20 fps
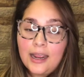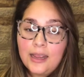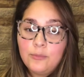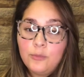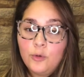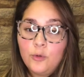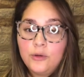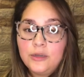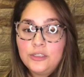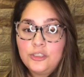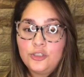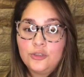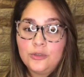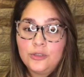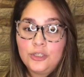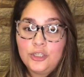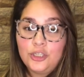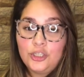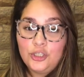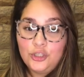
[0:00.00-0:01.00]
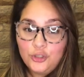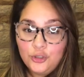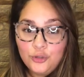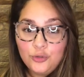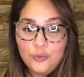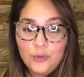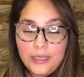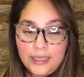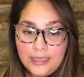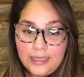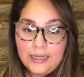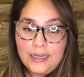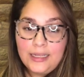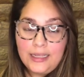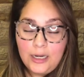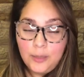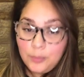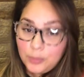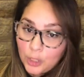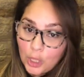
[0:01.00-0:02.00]
going to cue in
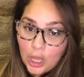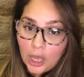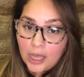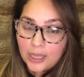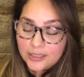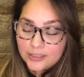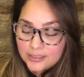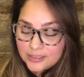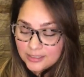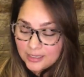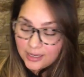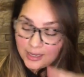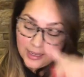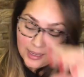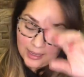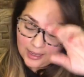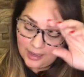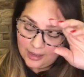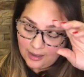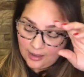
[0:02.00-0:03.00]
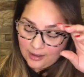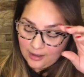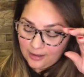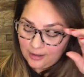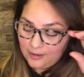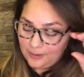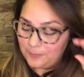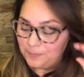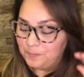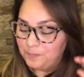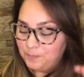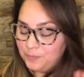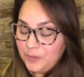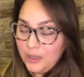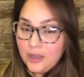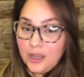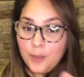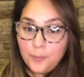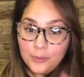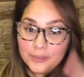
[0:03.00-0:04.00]
an applause a
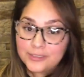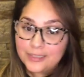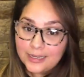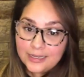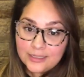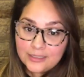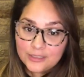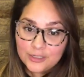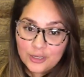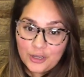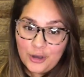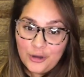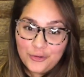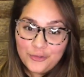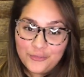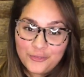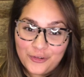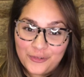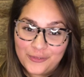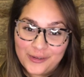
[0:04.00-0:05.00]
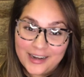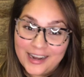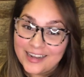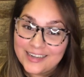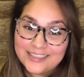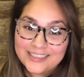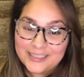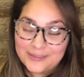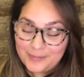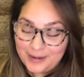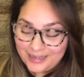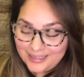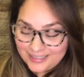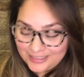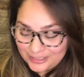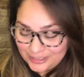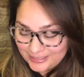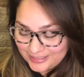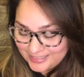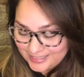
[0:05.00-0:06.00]
couple seconds ago for when I did my
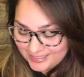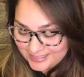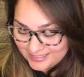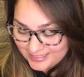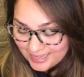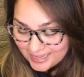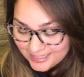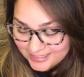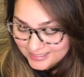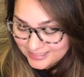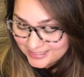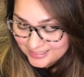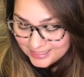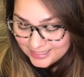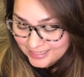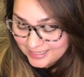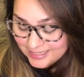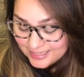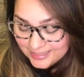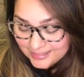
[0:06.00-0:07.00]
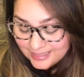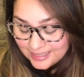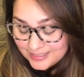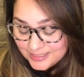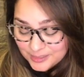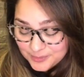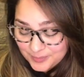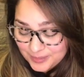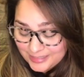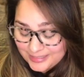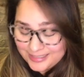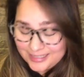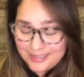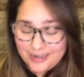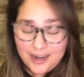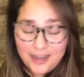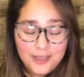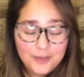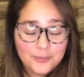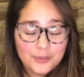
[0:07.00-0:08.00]
inches, because that's amazing.
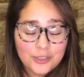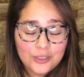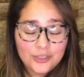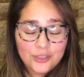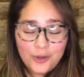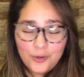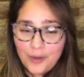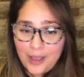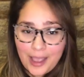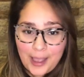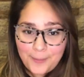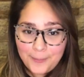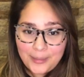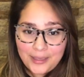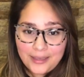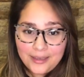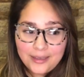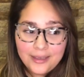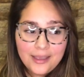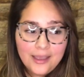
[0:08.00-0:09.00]
I am so happy.